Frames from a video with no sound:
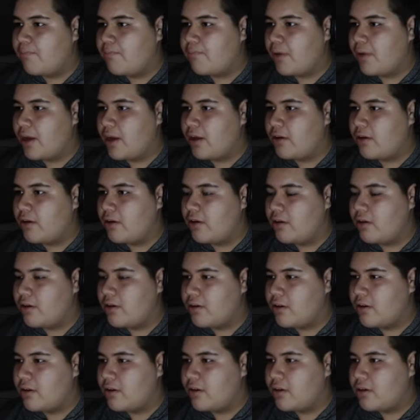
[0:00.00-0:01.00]
Stop it.
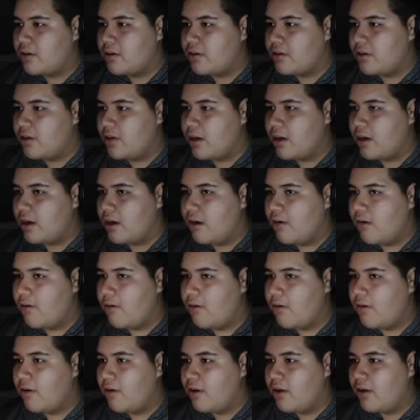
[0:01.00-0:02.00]

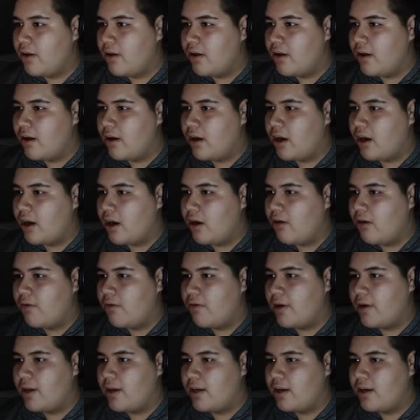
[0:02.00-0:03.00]
No.
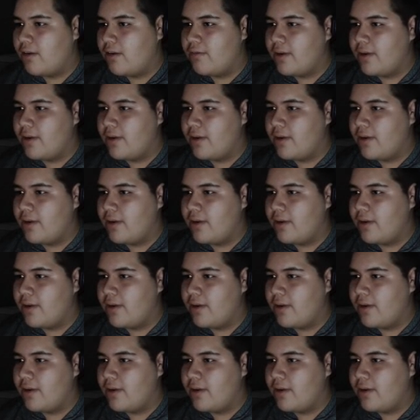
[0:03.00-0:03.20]
Oh,